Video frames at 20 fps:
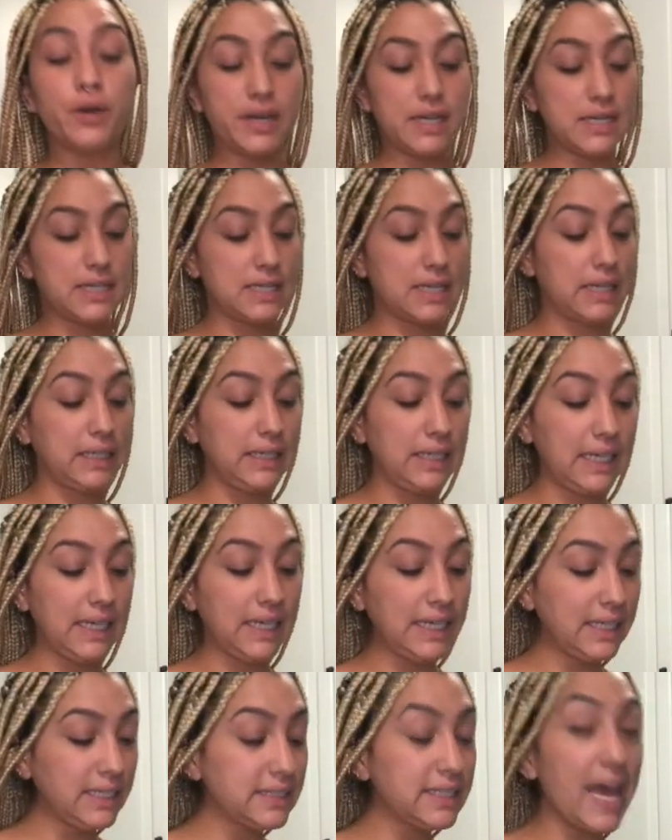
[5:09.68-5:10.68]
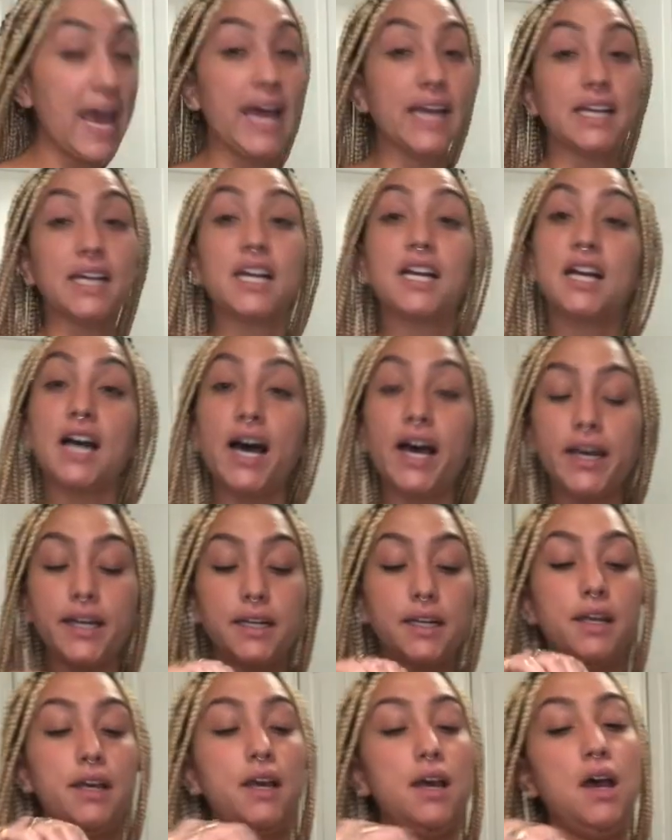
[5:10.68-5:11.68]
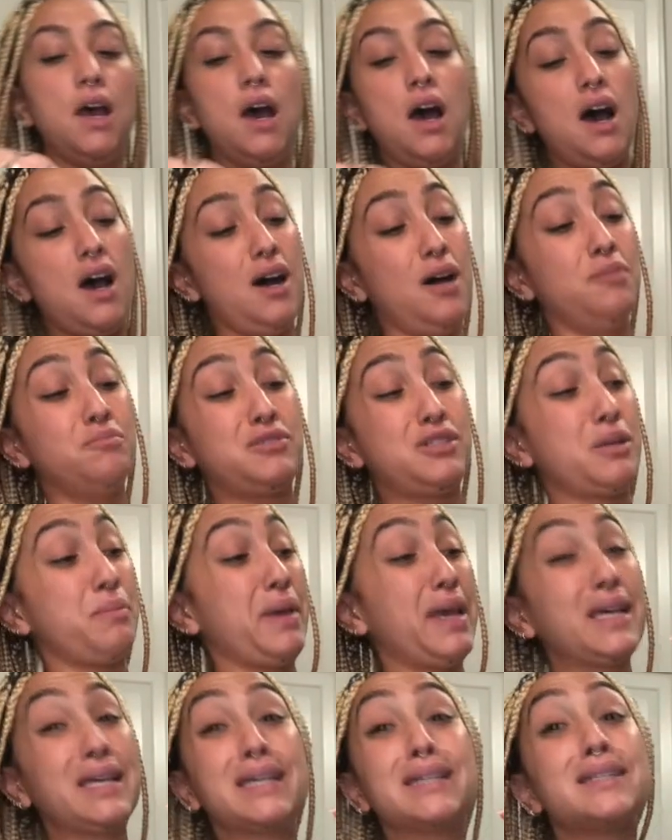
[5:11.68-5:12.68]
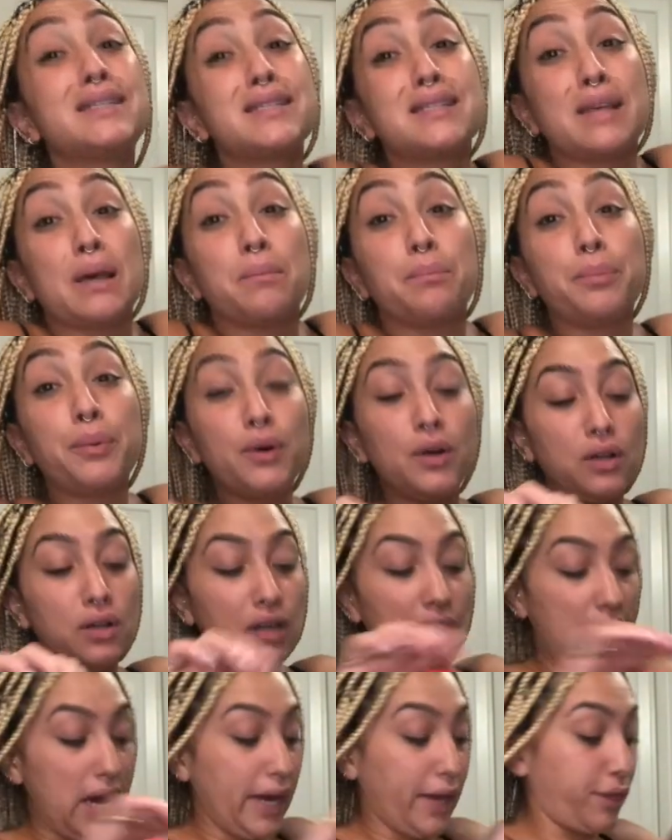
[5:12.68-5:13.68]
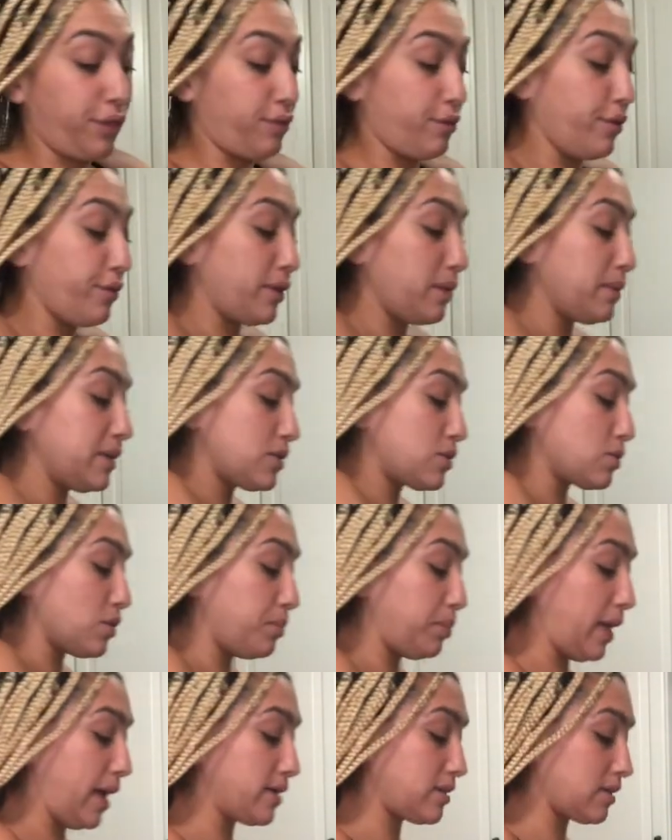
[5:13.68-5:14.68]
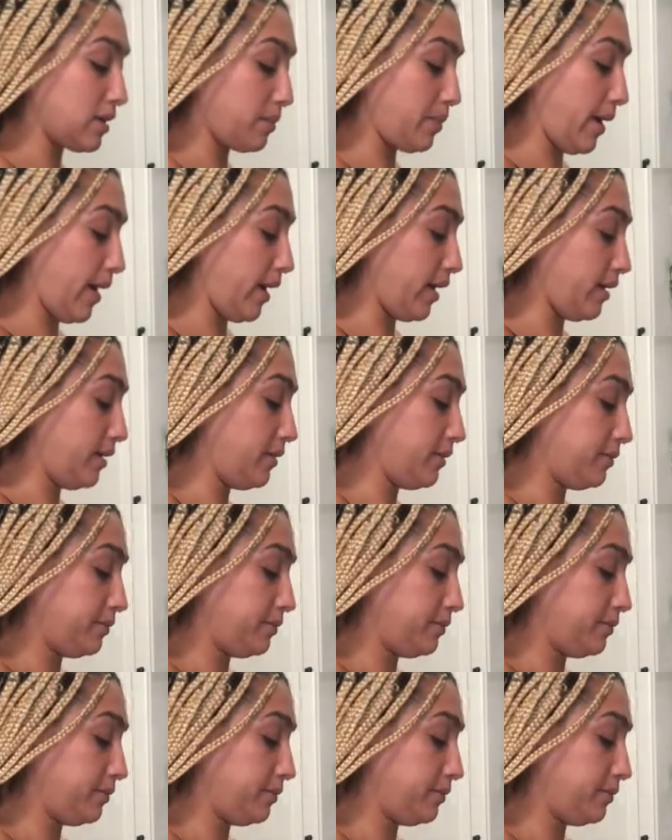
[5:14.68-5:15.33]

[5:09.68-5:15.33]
is cleaned and cut, to make it simple, I throw them into a plastic bag.